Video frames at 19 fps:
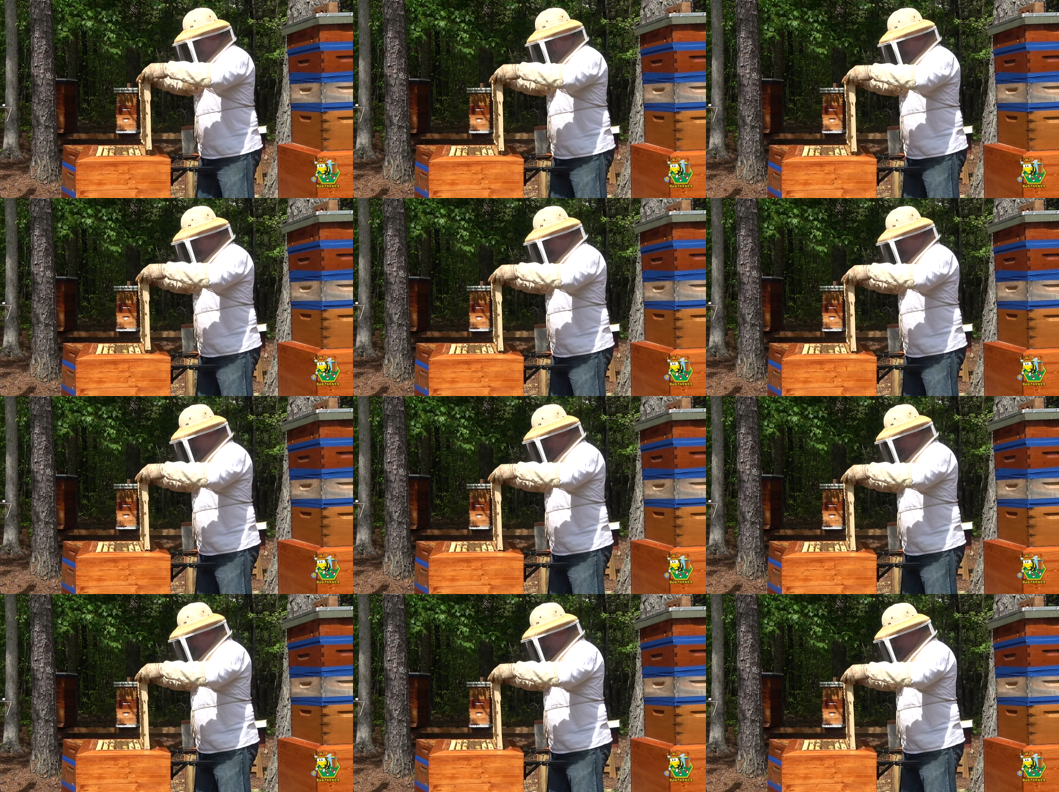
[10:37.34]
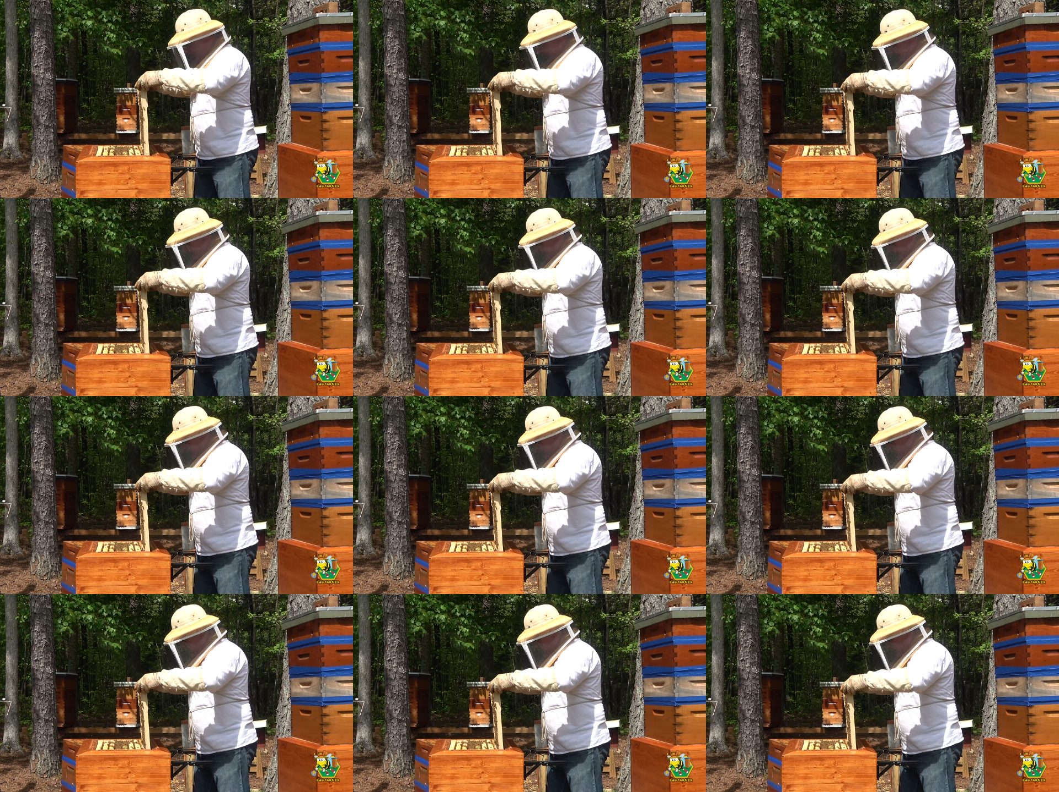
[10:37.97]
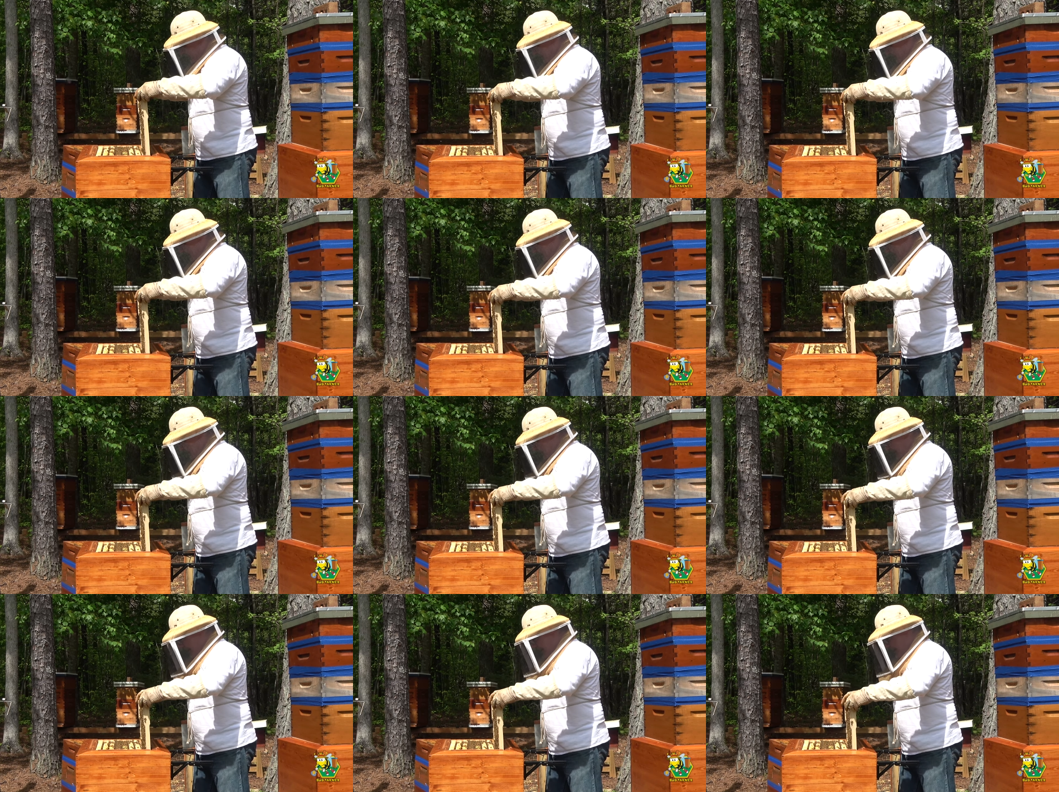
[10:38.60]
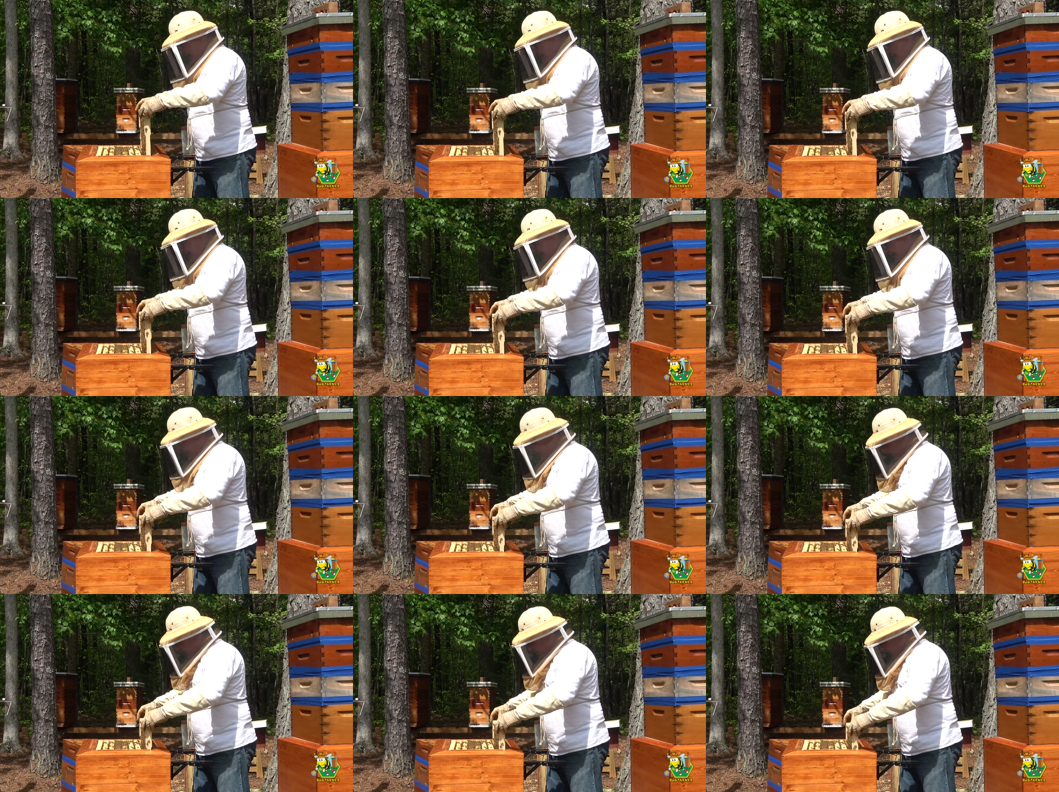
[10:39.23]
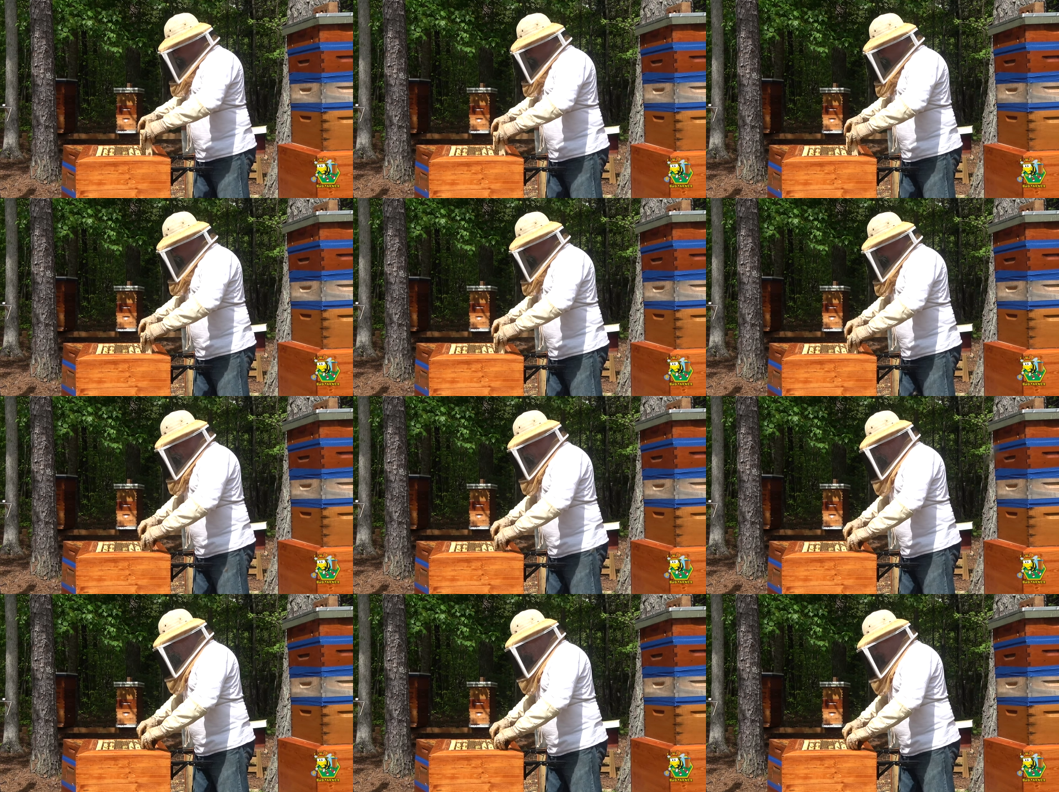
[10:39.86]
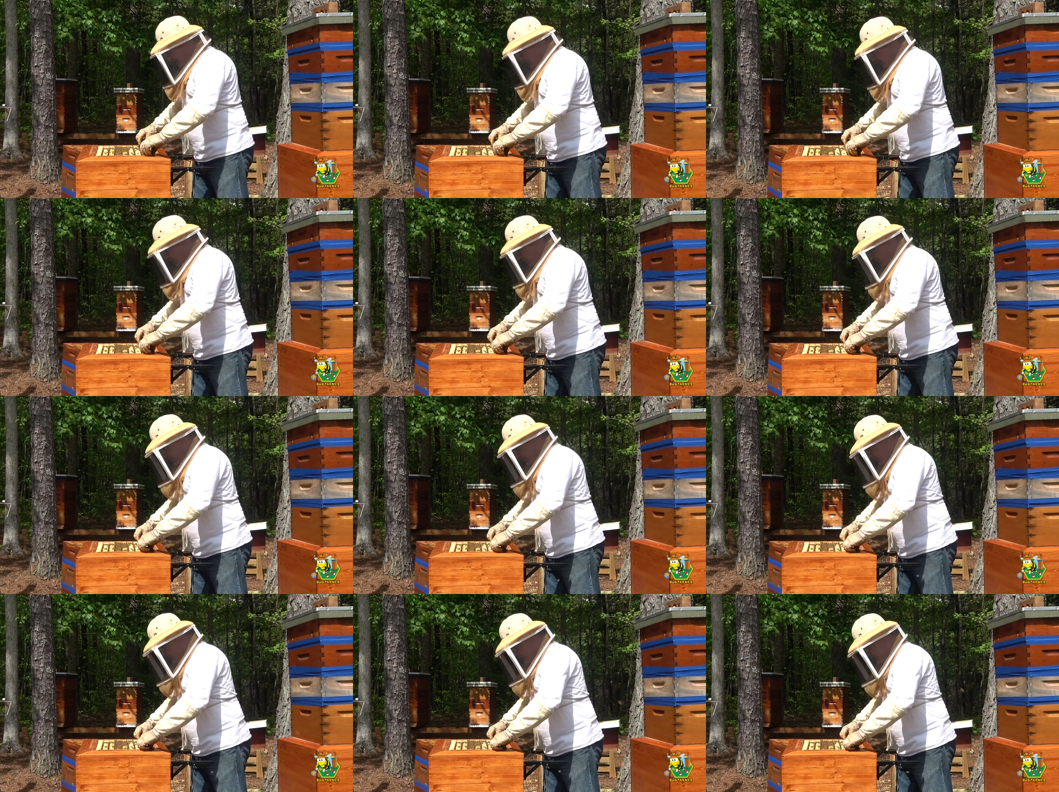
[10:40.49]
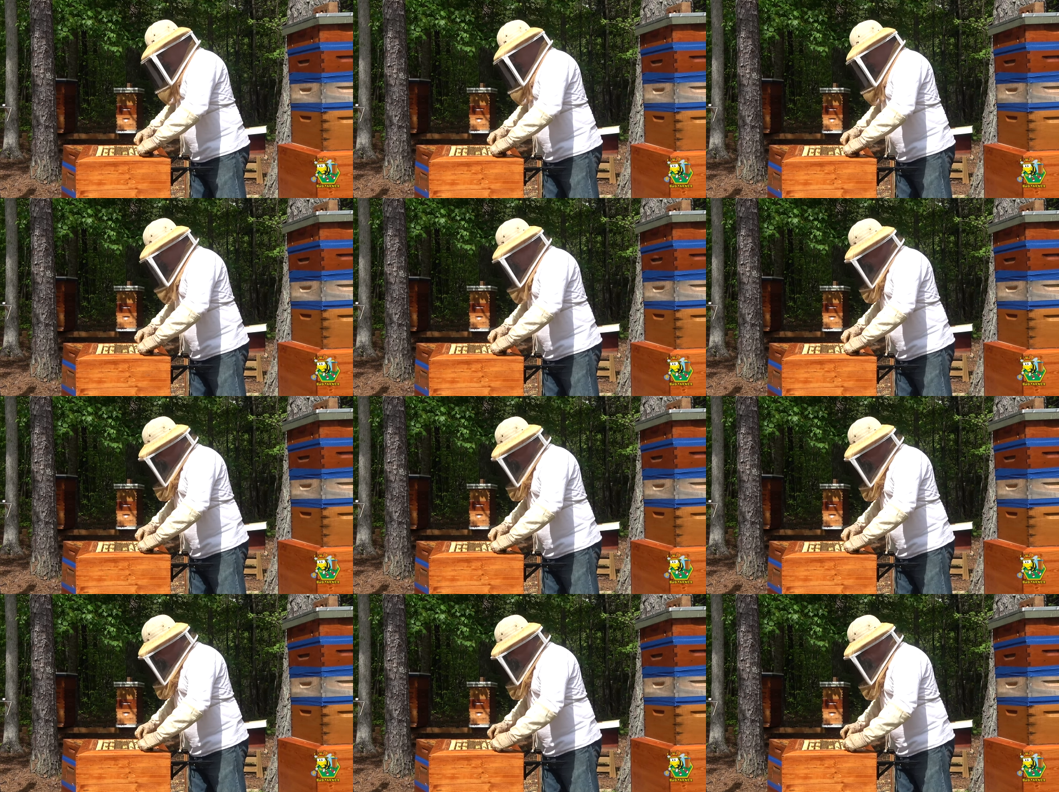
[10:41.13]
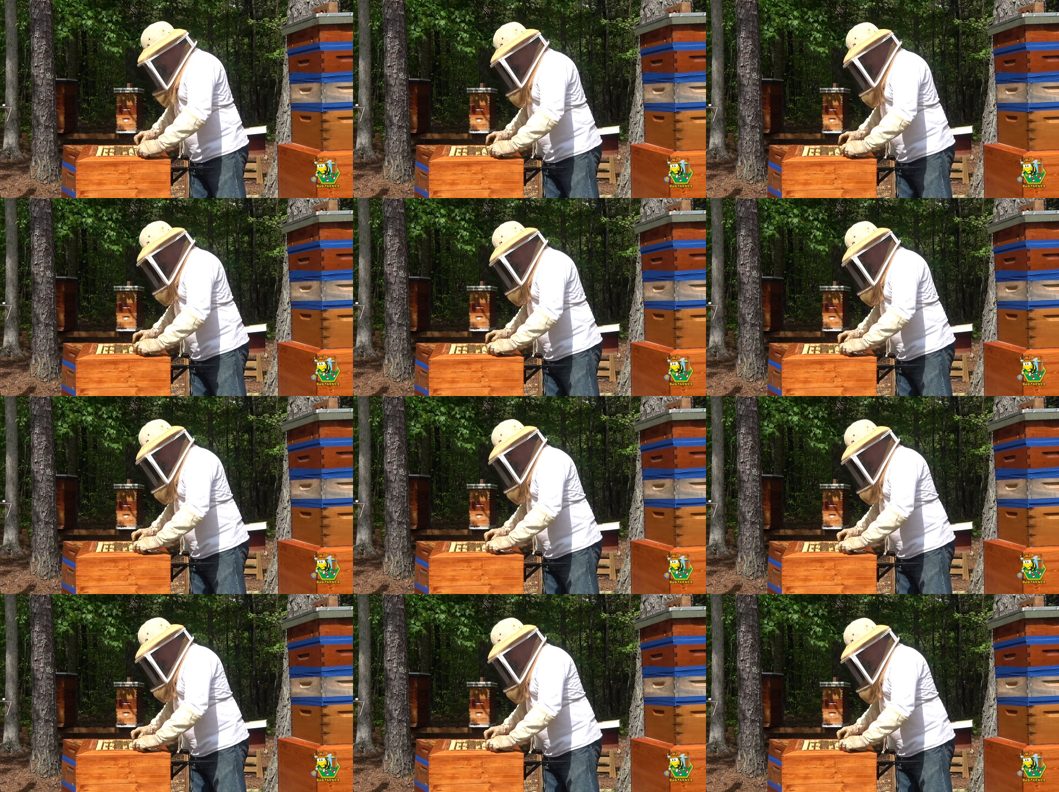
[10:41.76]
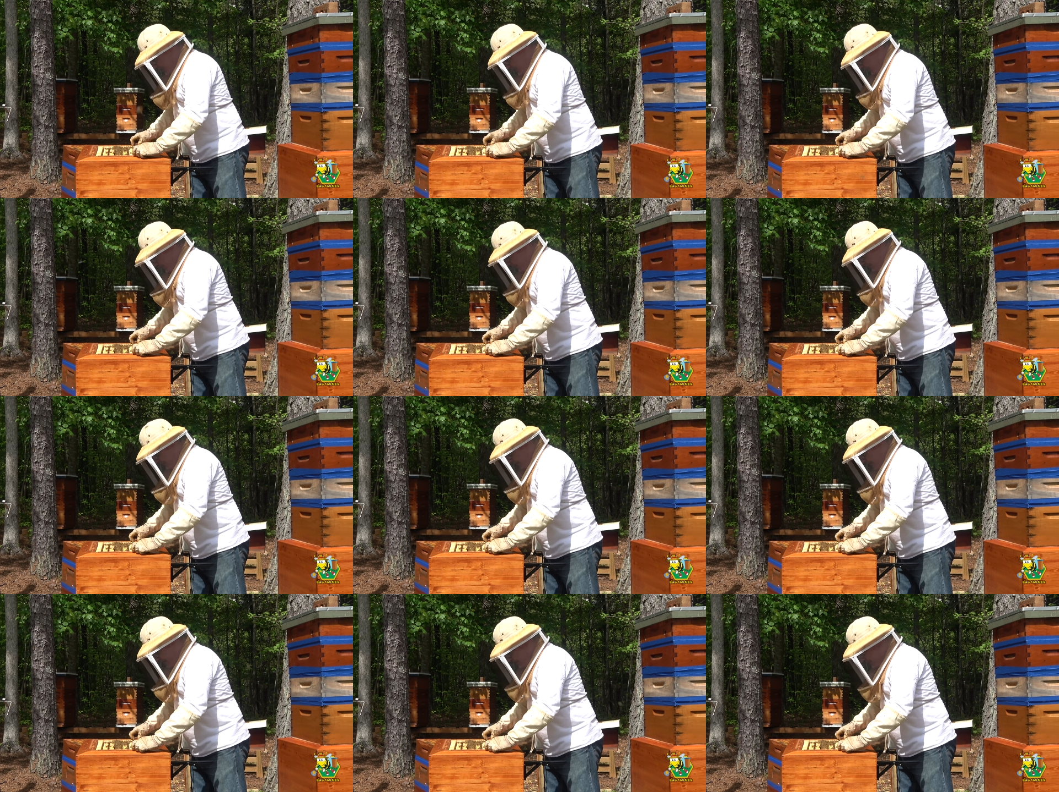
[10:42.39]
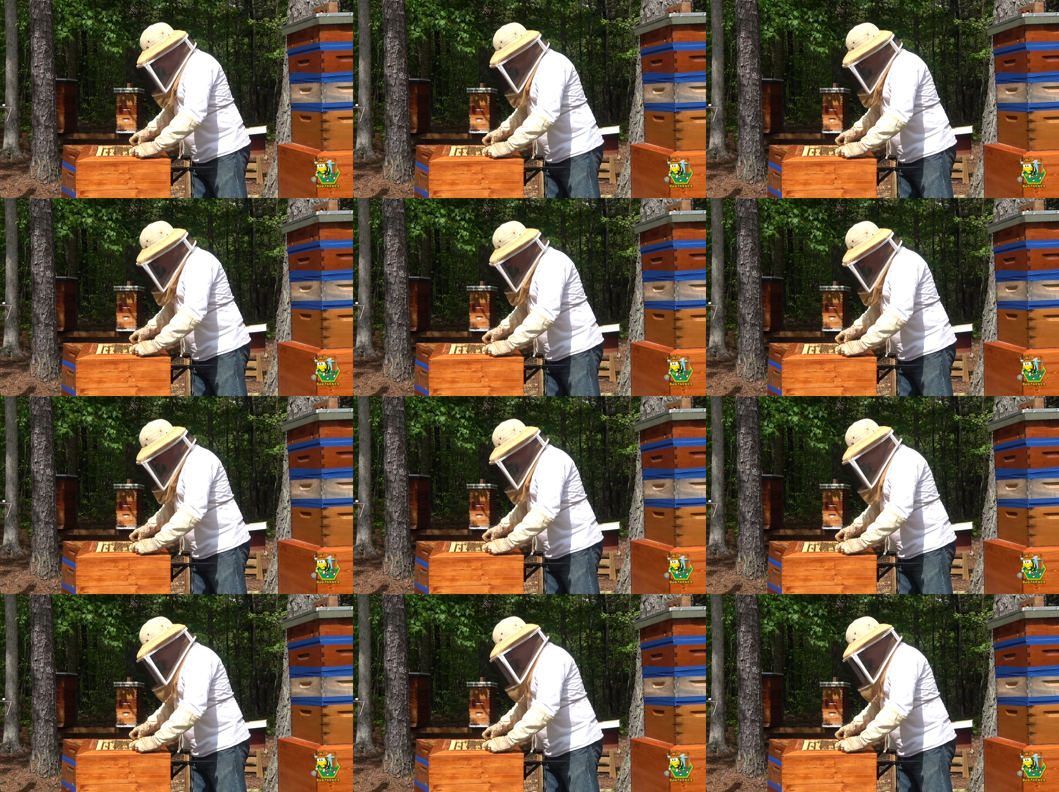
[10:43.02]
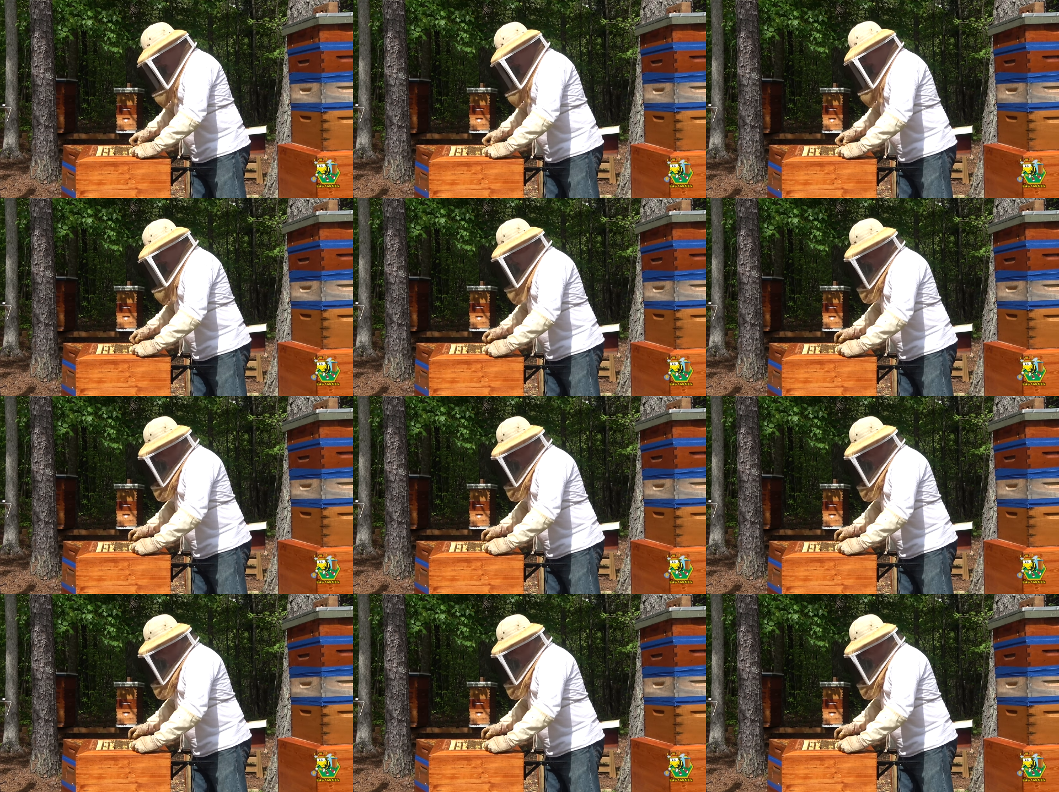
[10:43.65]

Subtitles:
[unreadable: no face in view]